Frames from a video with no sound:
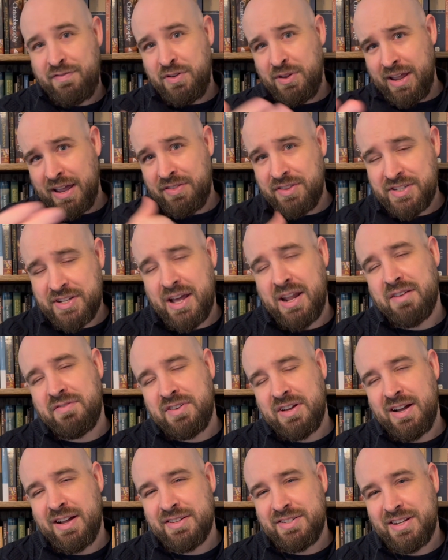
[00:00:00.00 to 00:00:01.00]
you like this kind of
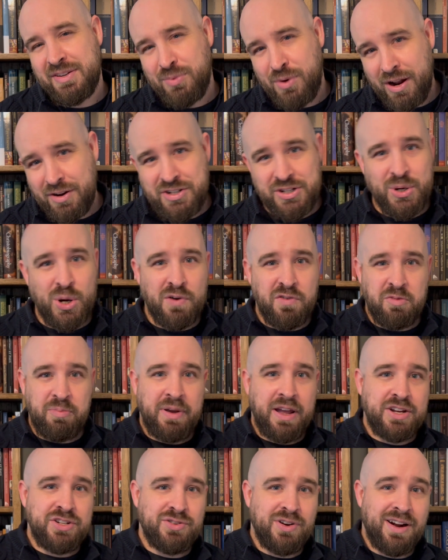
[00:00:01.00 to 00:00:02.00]
content, why don't you go over to
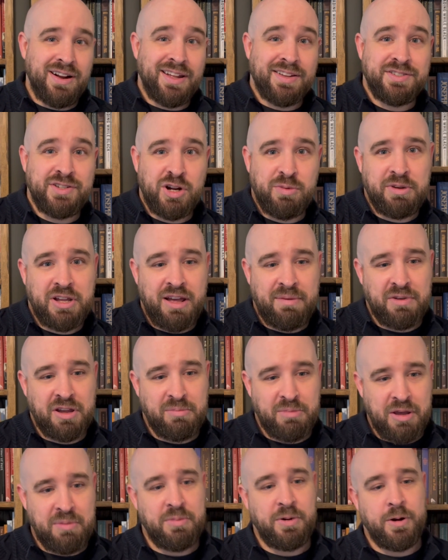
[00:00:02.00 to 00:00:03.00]
Patreon and consider becoming
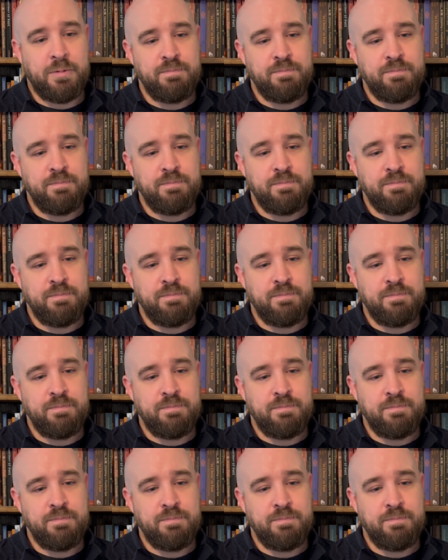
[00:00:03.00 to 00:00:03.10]
a member?